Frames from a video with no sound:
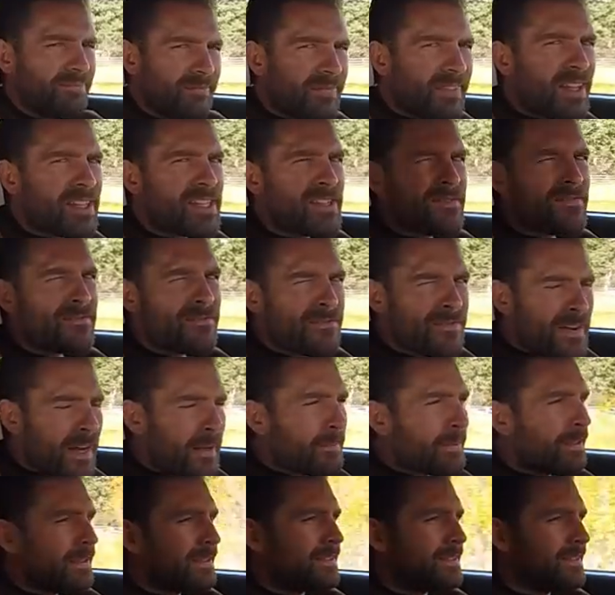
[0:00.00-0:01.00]
It's a
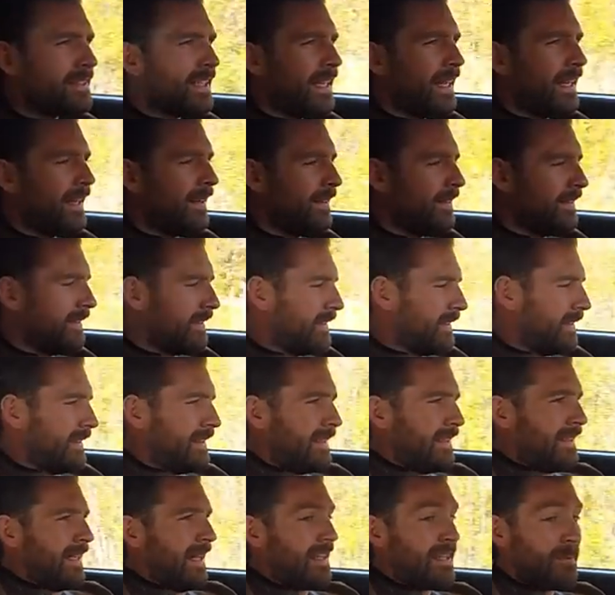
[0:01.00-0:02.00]
fabulous thing.
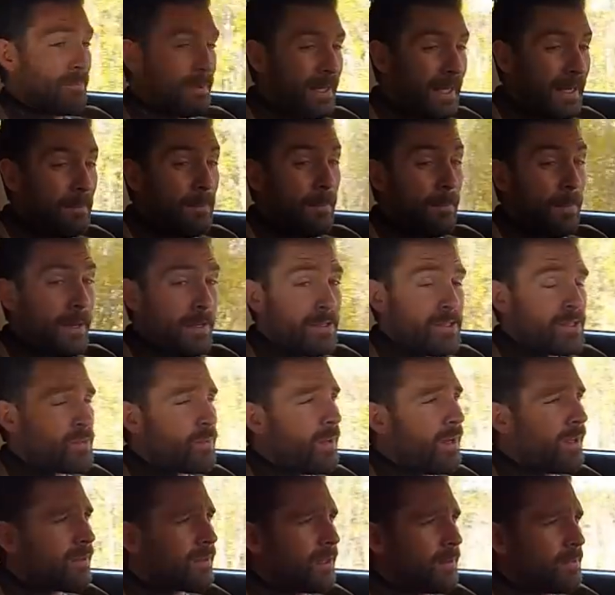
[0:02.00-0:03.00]
And the black badge as
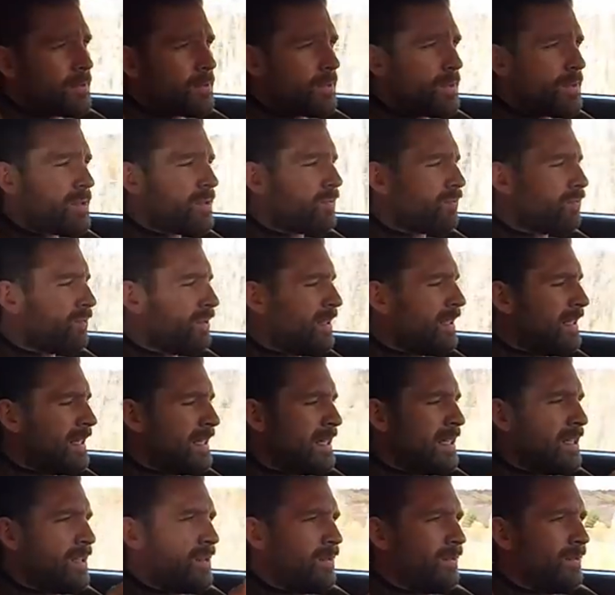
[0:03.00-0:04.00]
well comes with some really
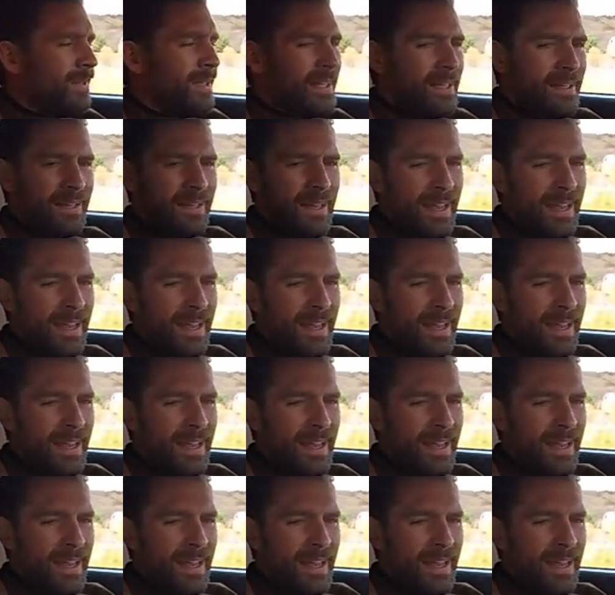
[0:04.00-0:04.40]
unique